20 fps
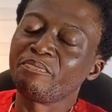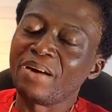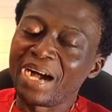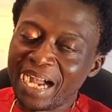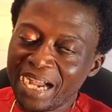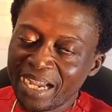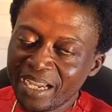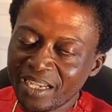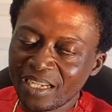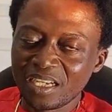
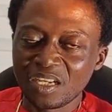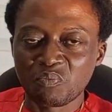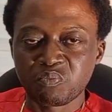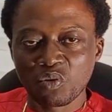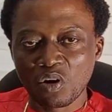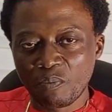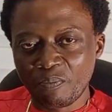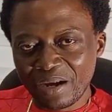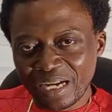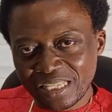Buy a
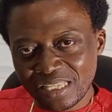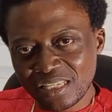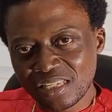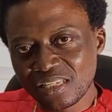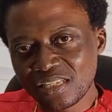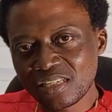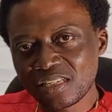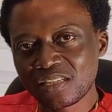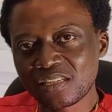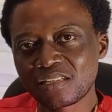
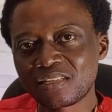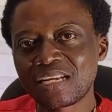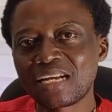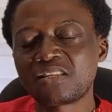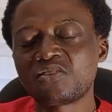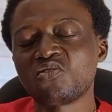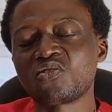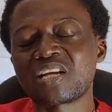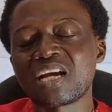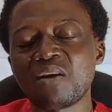property
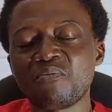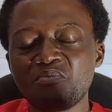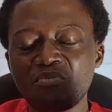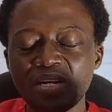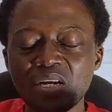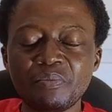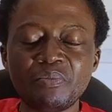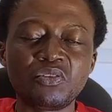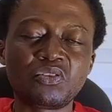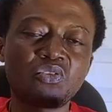that you can
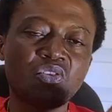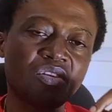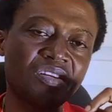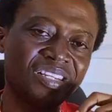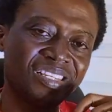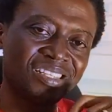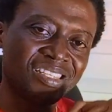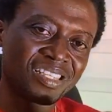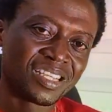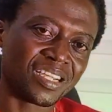be able
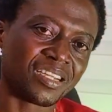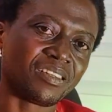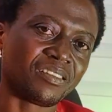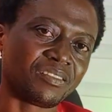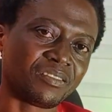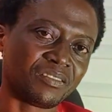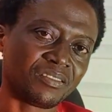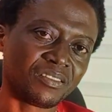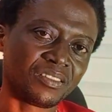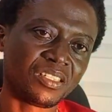to resell.